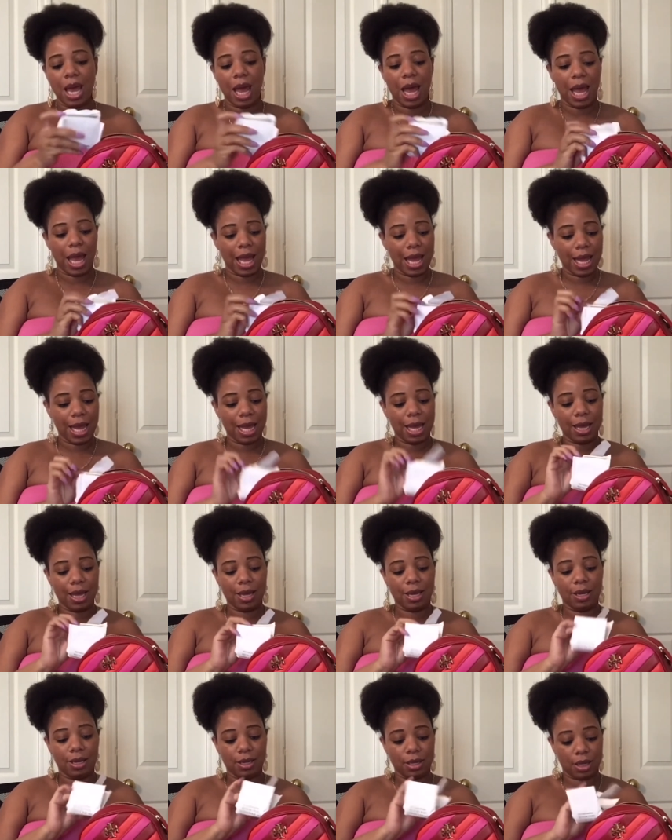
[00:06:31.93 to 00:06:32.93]

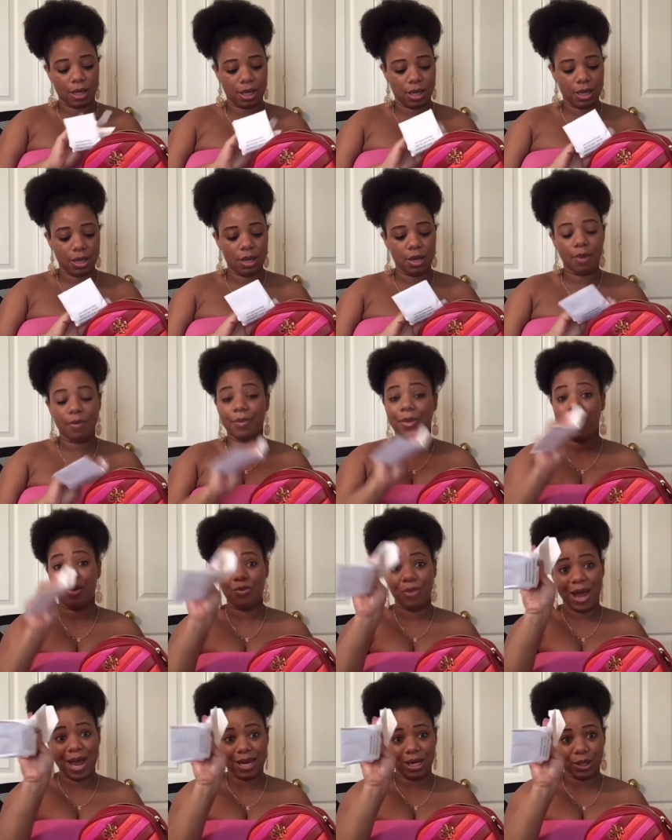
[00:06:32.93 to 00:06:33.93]
and um,
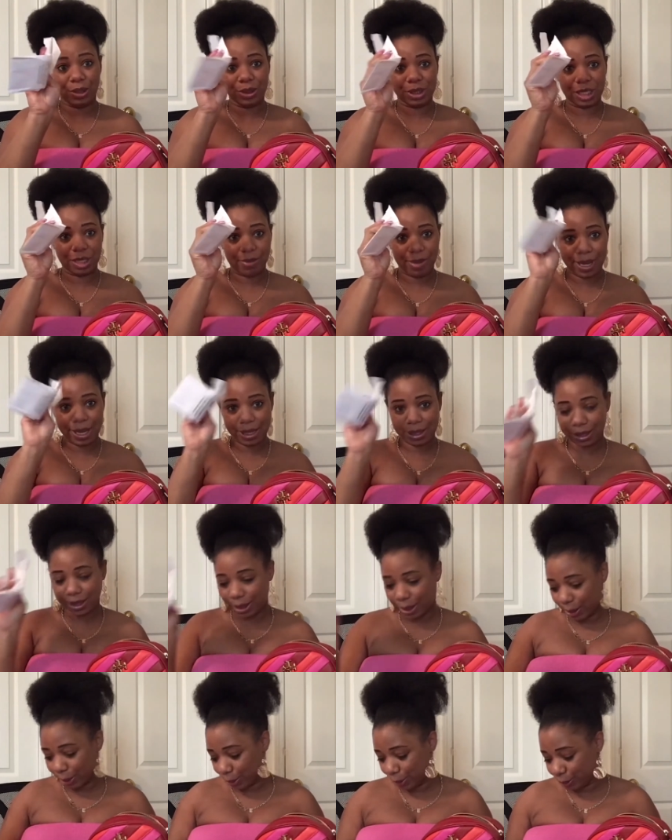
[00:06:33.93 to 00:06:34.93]
had to go to the bank,
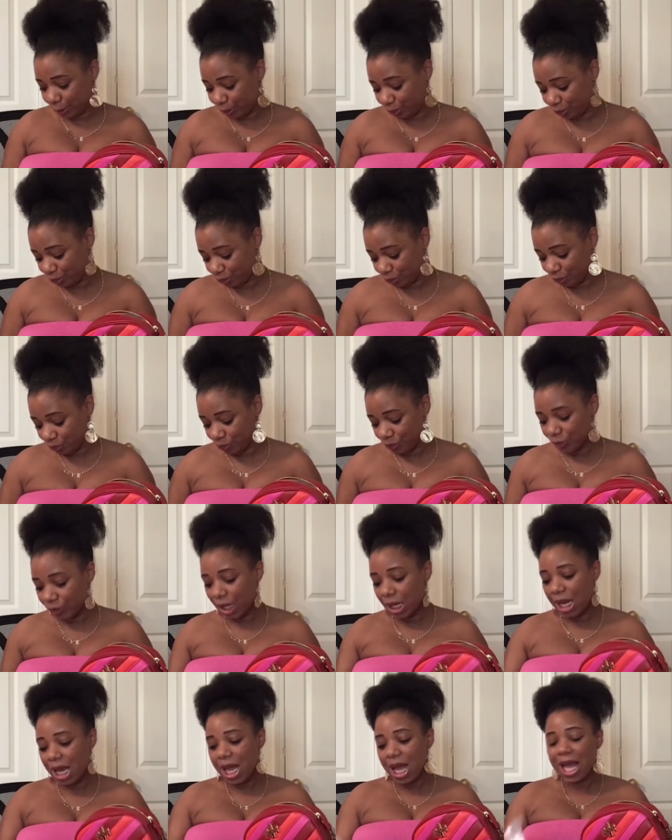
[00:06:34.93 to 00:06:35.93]
so
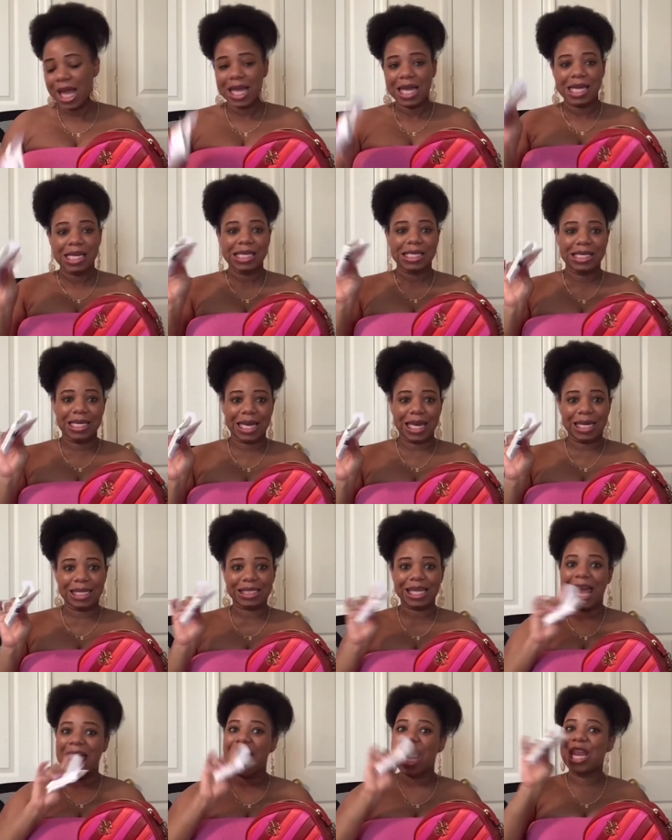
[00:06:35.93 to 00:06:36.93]
yes.
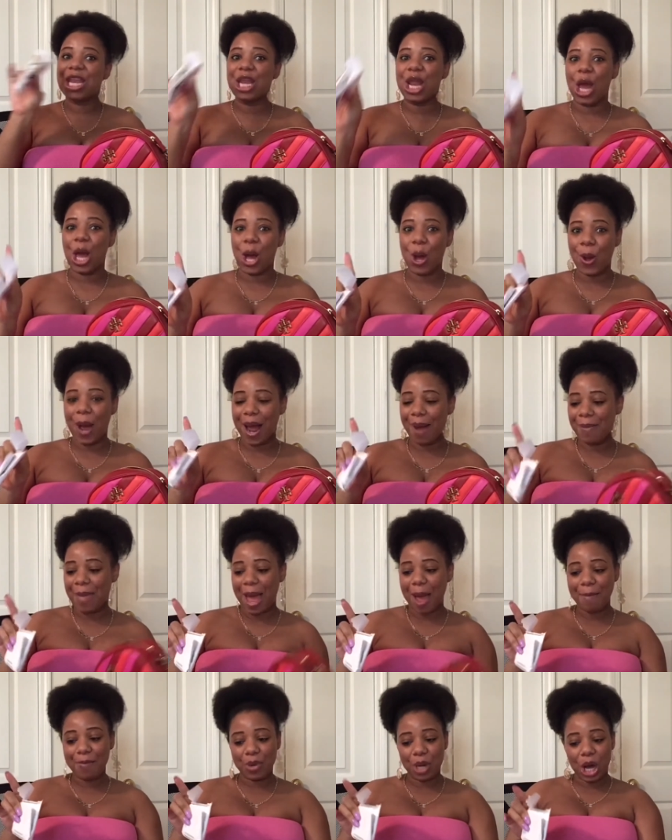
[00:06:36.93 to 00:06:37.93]
And no, I'm
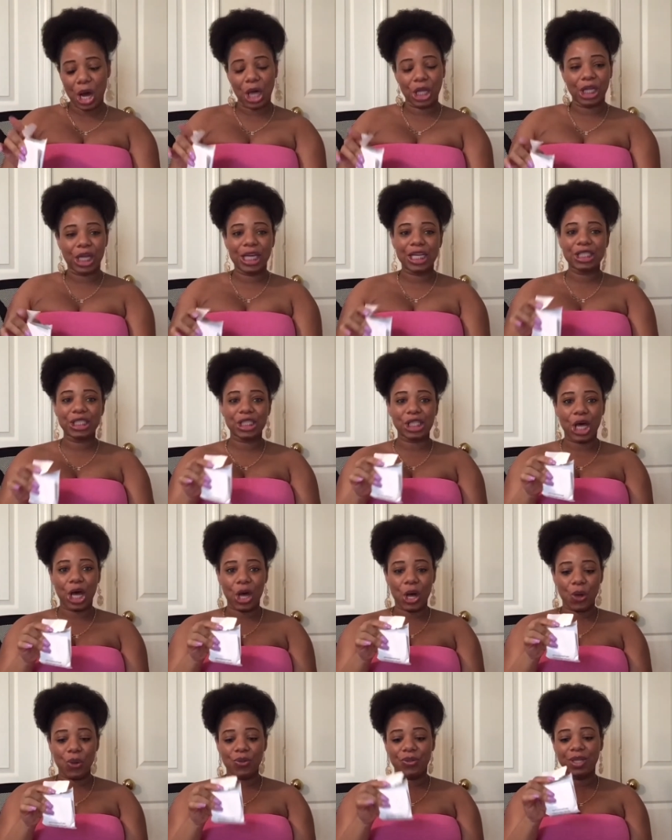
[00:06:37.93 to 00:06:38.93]
not balling.
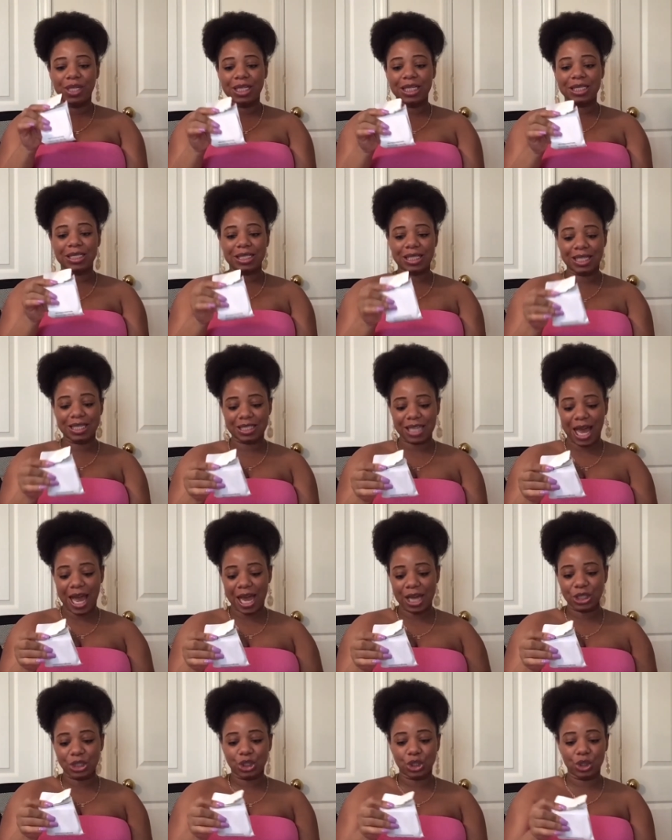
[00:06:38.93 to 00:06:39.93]
So this is
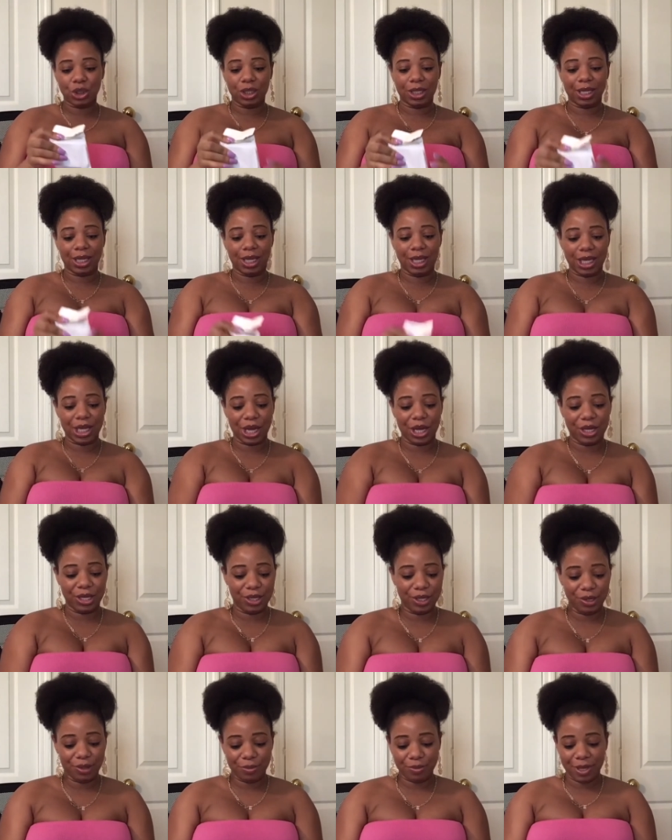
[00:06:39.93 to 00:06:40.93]
actually,
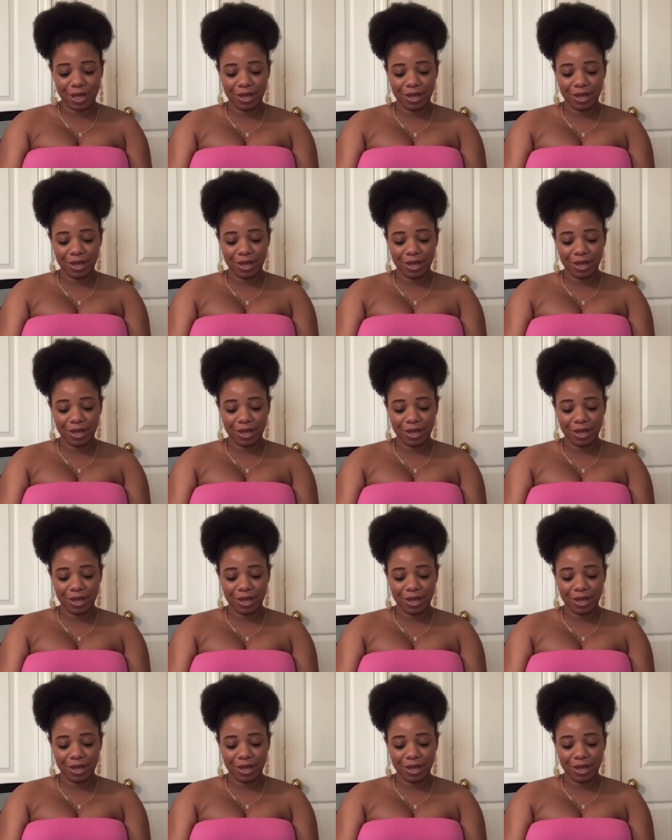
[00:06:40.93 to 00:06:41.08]
um,